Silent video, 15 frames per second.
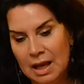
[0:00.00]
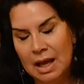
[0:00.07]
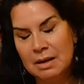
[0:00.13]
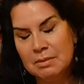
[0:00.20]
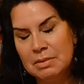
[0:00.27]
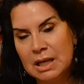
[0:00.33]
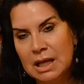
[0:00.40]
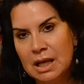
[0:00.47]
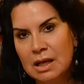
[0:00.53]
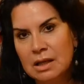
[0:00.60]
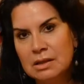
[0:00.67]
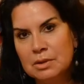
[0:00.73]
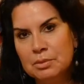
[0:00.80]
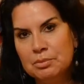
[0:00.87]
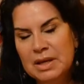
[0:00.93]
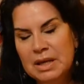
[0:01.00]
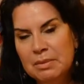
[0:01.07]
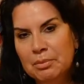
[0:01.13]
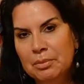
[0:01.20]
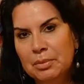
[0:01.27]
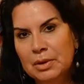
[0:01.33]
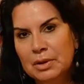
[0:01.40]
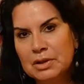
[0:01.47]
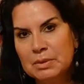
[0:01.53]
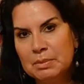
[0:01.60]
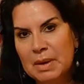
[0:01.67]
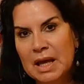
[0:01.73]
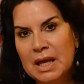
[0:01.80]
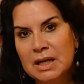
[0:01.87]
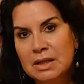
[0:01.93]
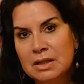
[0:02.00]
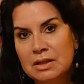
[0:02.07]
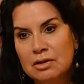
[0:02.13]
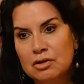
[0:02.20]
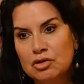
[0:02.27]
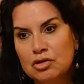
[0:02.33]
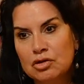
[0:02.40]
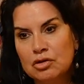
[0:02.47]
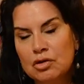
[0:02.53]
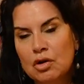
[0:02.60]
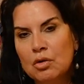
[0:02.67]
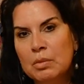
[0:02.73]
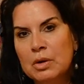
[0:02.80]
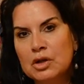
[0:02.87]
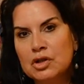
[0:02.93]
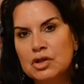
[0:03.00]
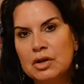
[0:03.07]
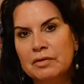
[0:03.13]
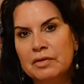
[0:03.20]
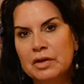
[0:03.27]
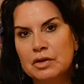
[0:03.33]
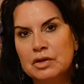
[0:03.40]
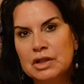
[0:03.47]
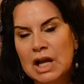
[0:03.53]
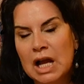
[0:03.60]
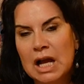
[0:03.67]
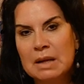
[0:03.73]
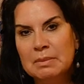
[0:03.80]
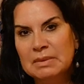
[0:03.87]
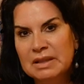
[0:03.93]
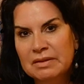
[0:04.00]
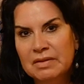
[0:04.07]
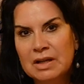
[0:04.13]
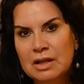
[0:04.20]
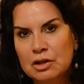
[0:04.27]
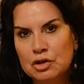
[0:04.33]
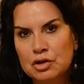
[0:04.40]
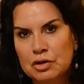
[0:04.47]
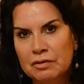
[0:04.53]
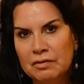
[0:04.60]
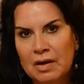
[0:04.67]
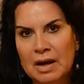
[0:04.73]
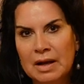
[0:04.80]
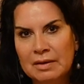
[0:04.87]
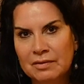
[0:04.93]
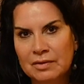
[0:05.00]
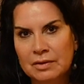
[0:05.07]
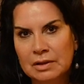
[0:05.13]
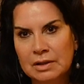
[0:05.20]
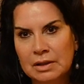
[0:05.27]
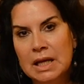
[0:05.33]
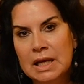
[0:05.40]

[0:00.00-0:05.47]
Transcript: And because people spend so much of their time living in survival,